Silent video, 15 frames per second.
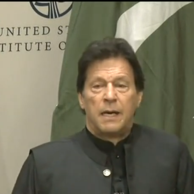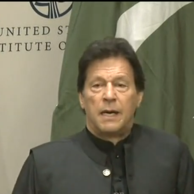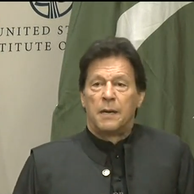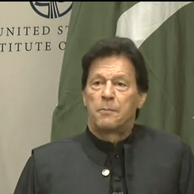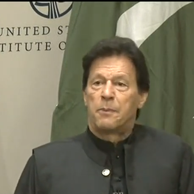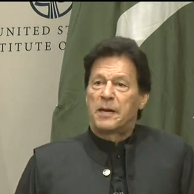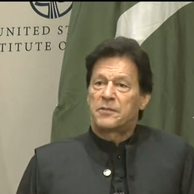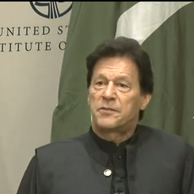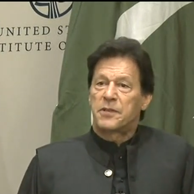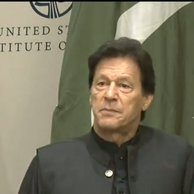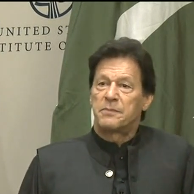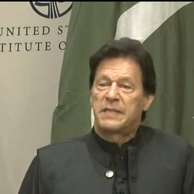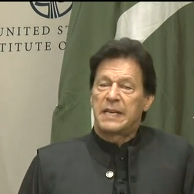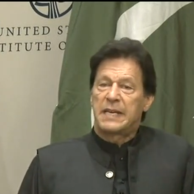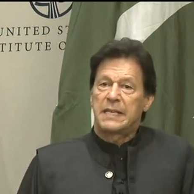Apart
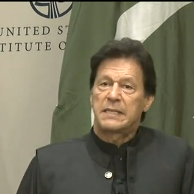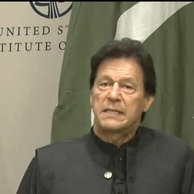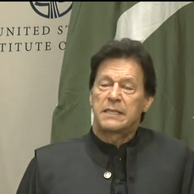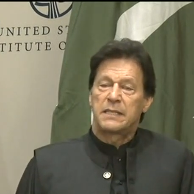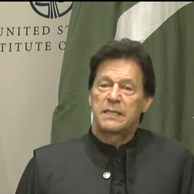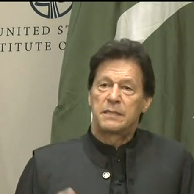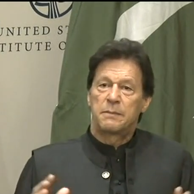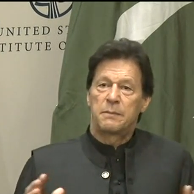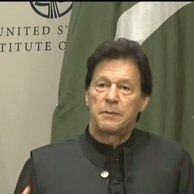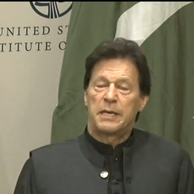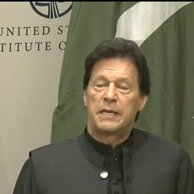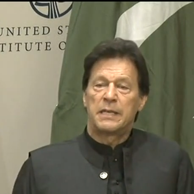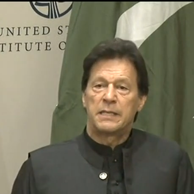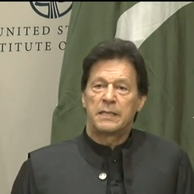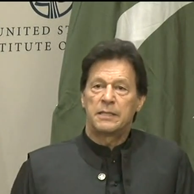from that,
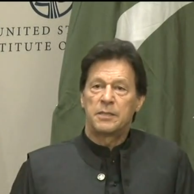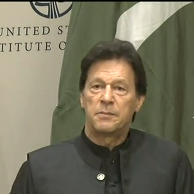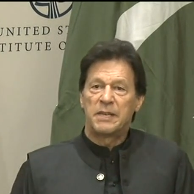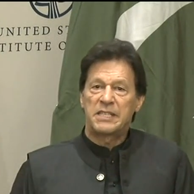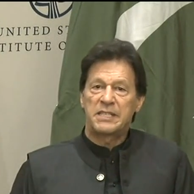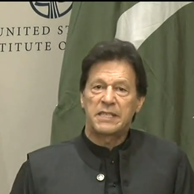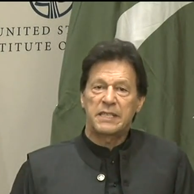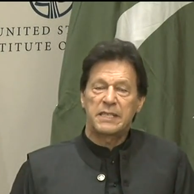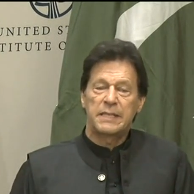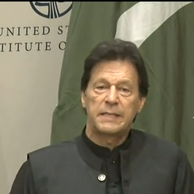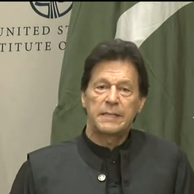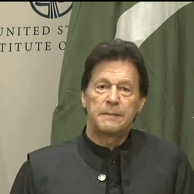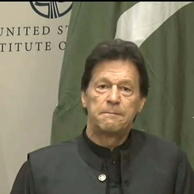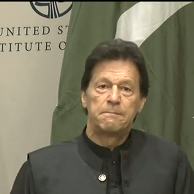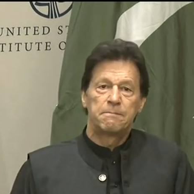
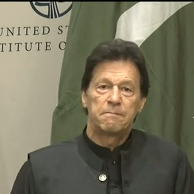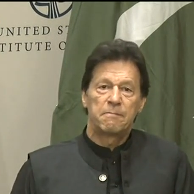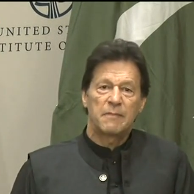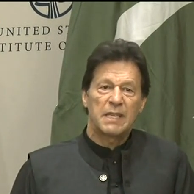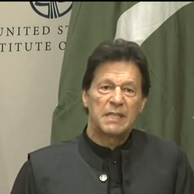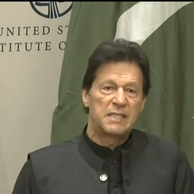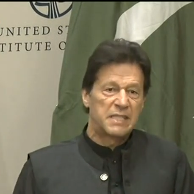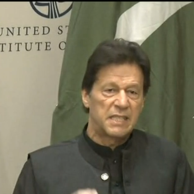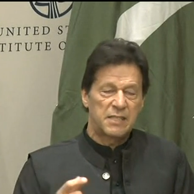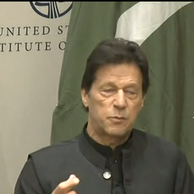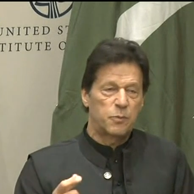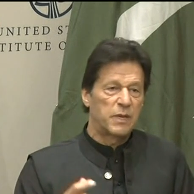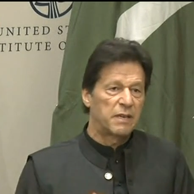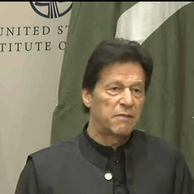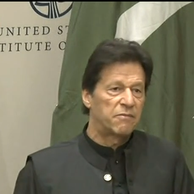domestically, just
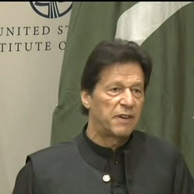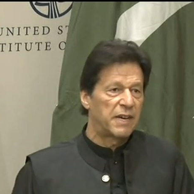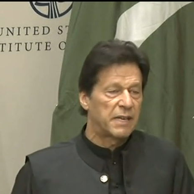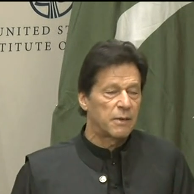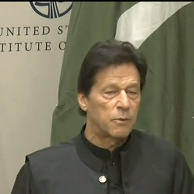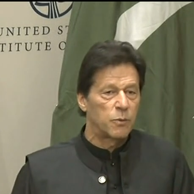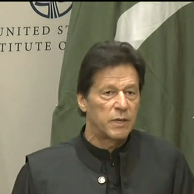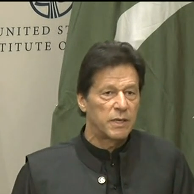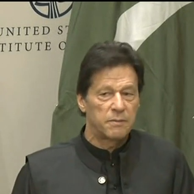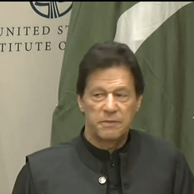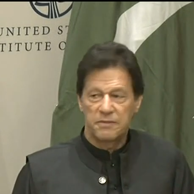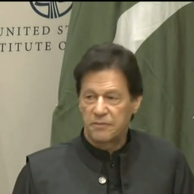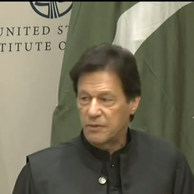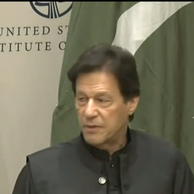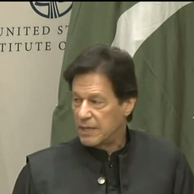one final word
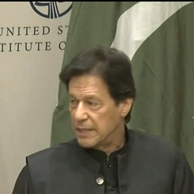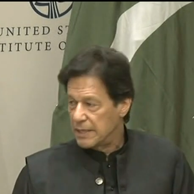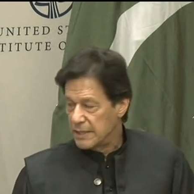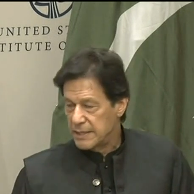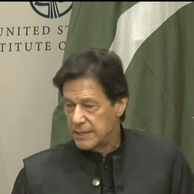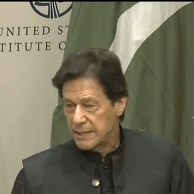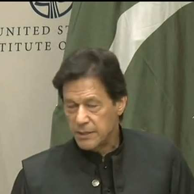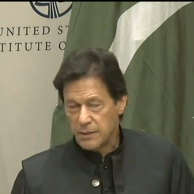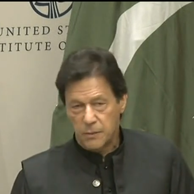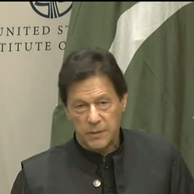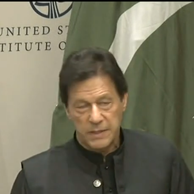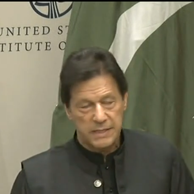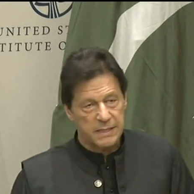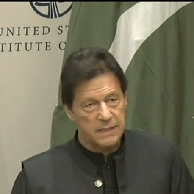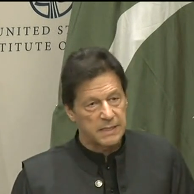before I take your
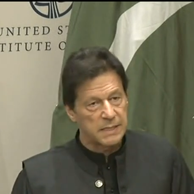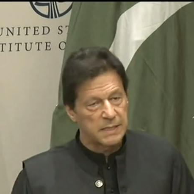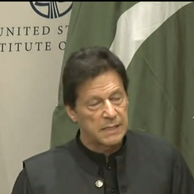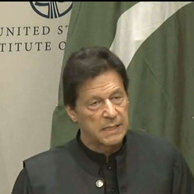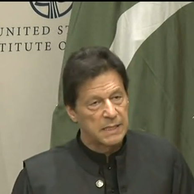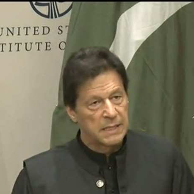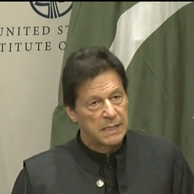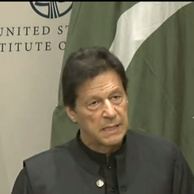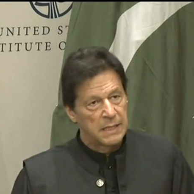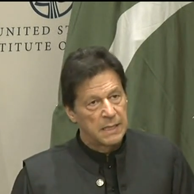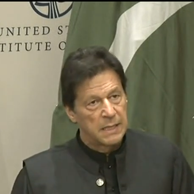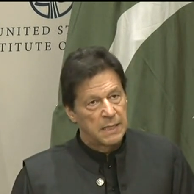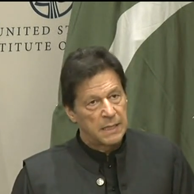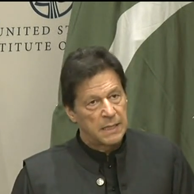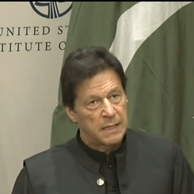questions.
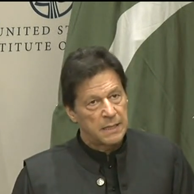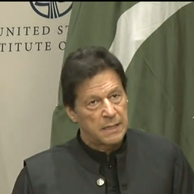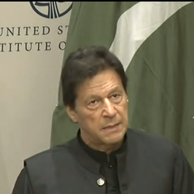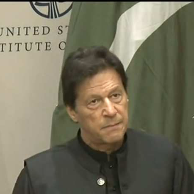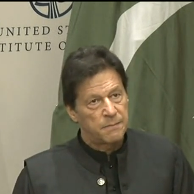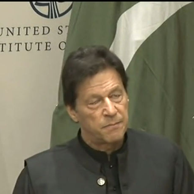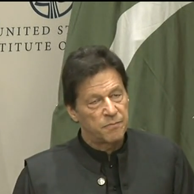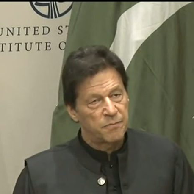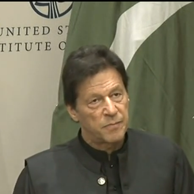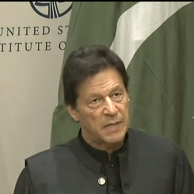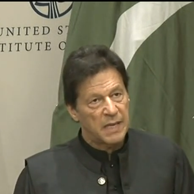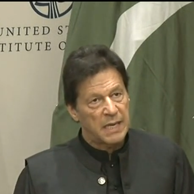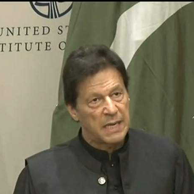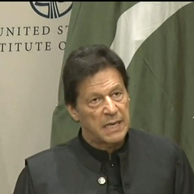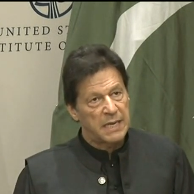
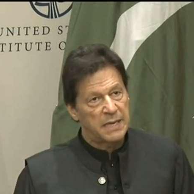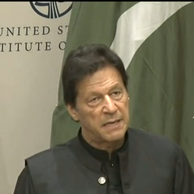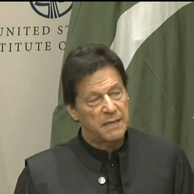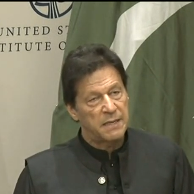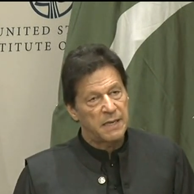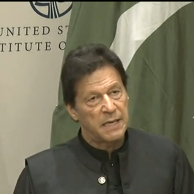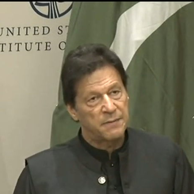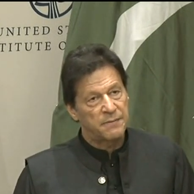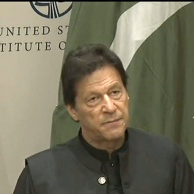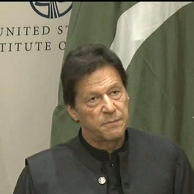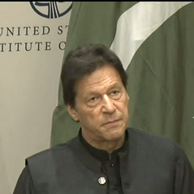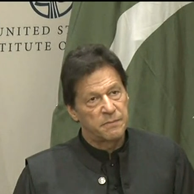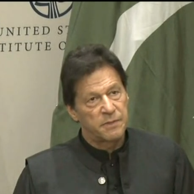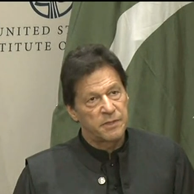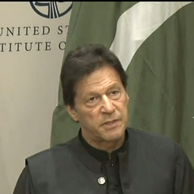I've
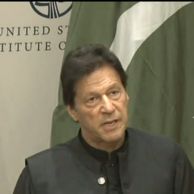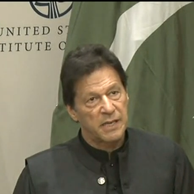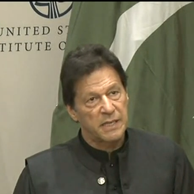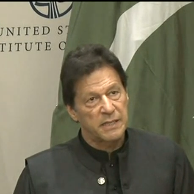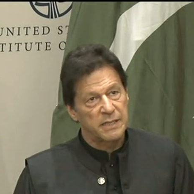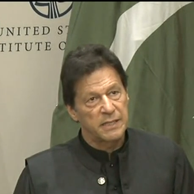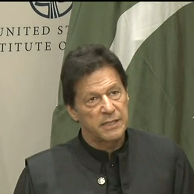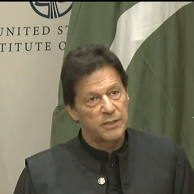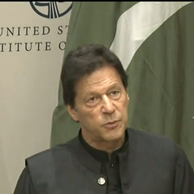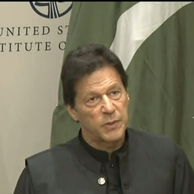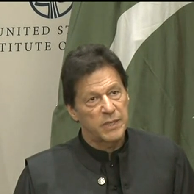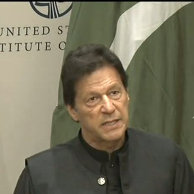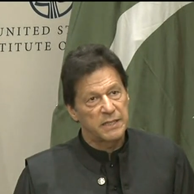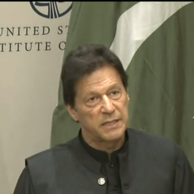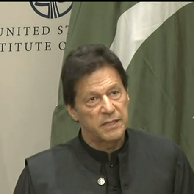struggled these
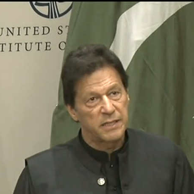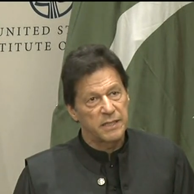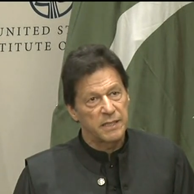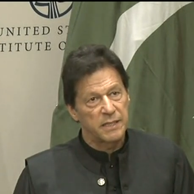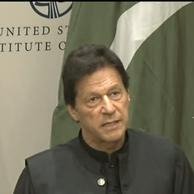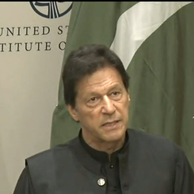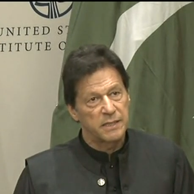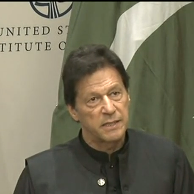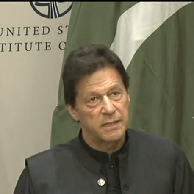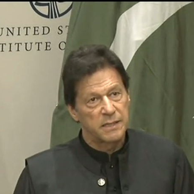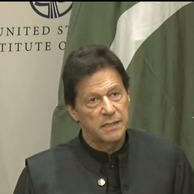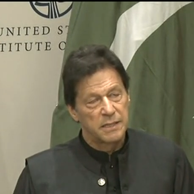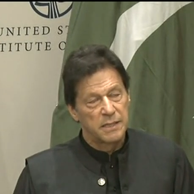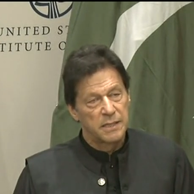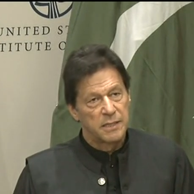23 years
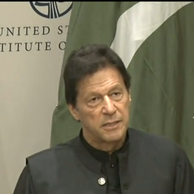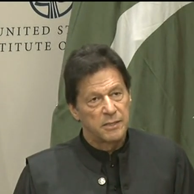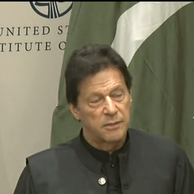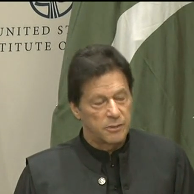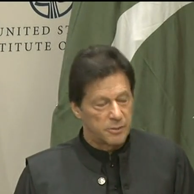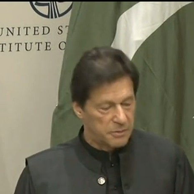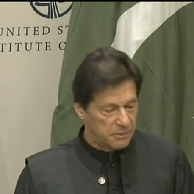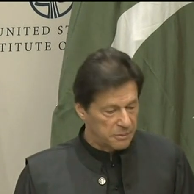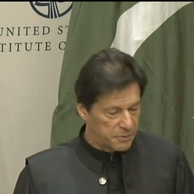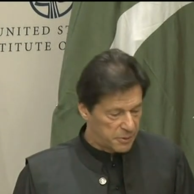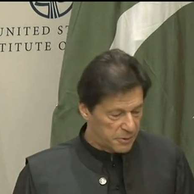to